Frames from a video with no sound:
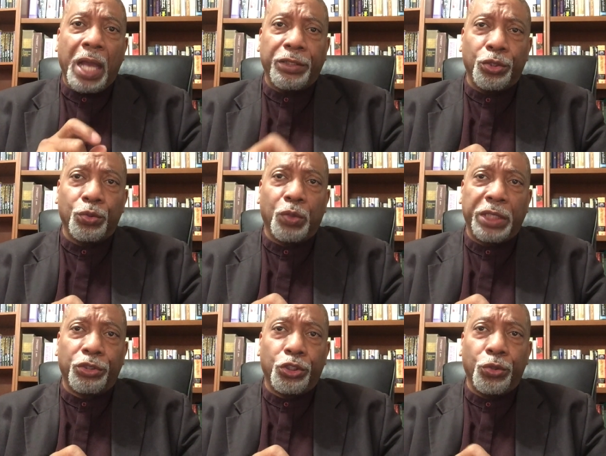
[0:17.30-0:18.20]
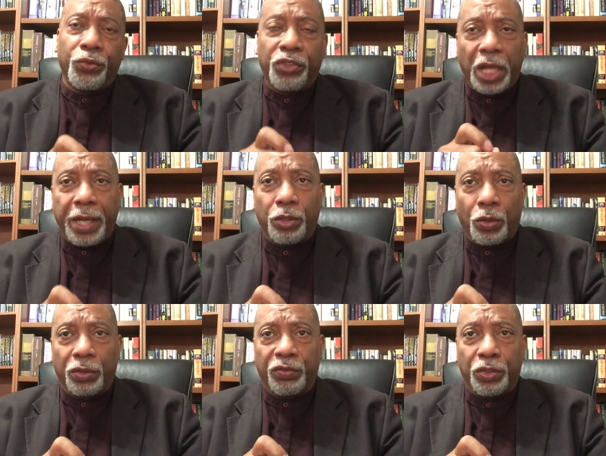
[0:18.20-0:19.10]
I do want to thank
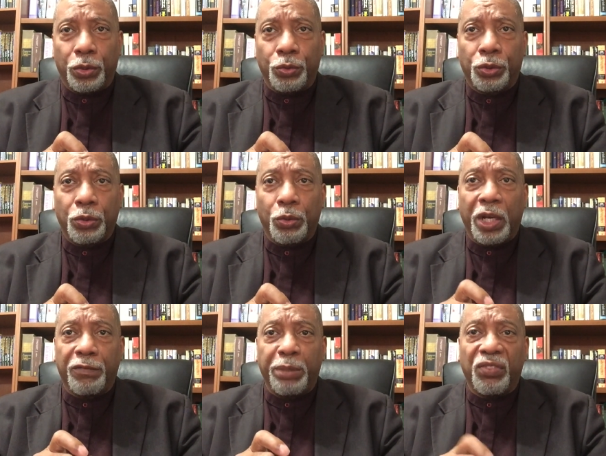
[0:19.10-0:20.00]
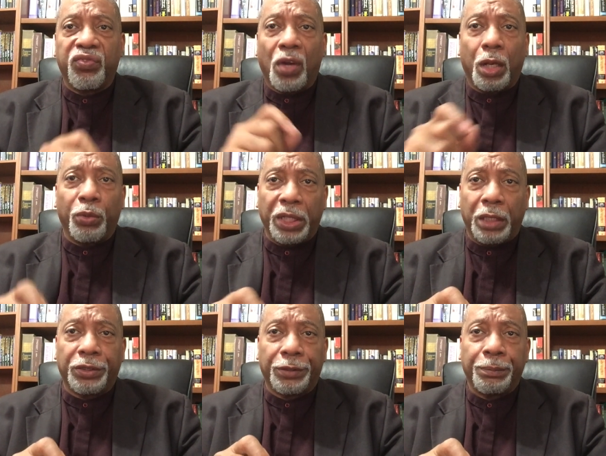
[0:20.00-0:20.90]
all of those who have been following
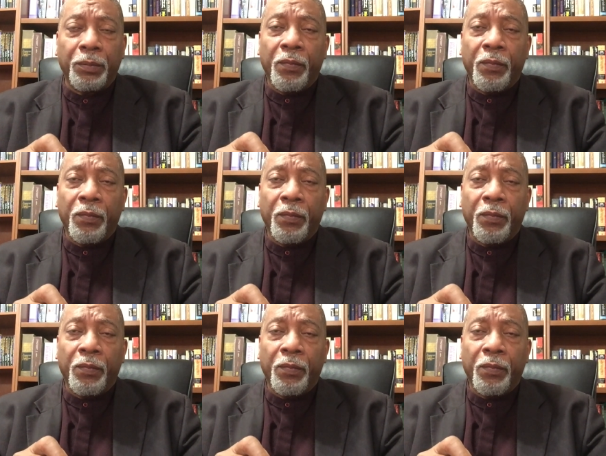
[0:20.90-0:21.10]
us